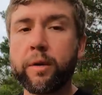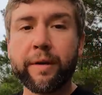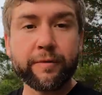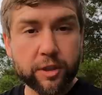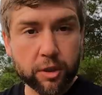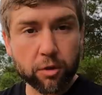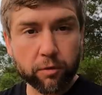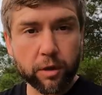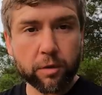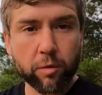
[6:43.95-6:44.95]
We have
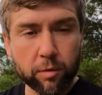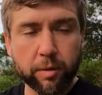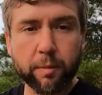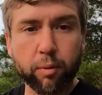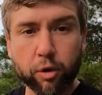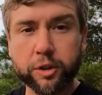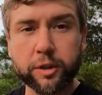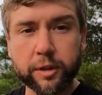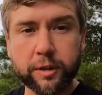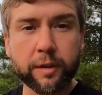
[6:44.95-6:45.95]
silver, we're gonna put a
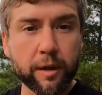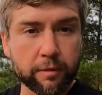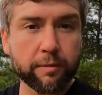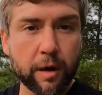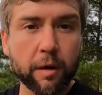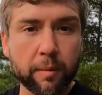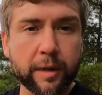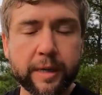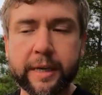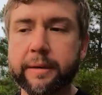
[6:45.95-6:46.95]
portion of our
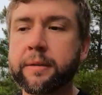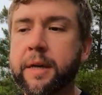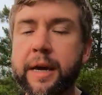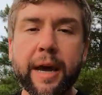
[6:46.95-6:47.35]
money in.